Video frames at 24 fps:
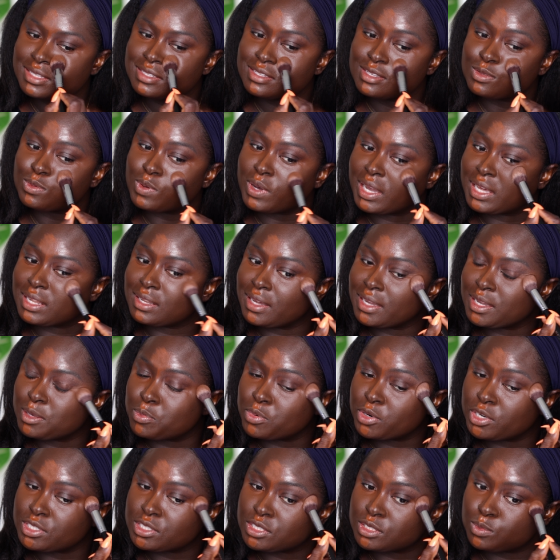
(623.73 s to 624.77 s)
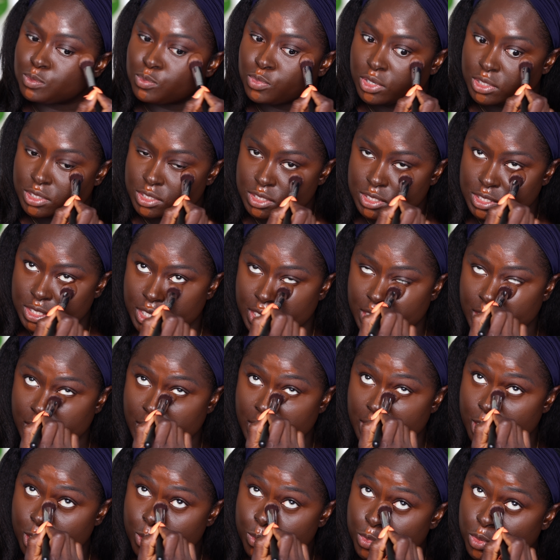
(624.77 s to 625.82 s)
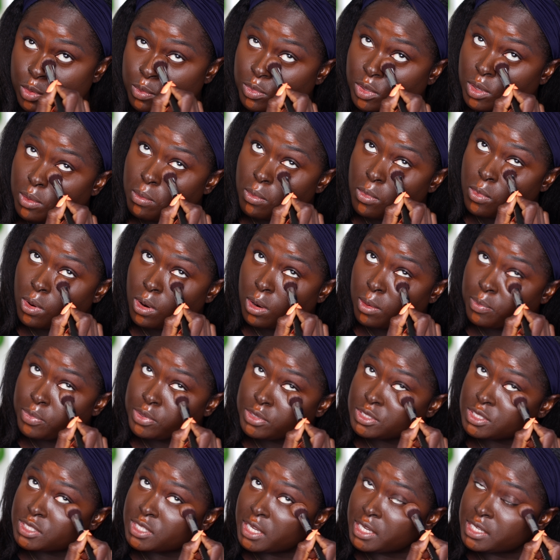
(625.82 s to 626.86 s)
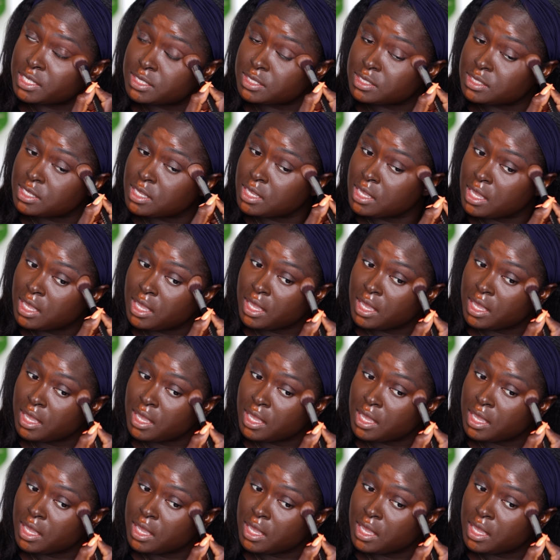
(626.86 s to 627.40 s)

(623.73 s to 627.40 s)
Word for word: This is why I like brushes. Brushes help you be more precise,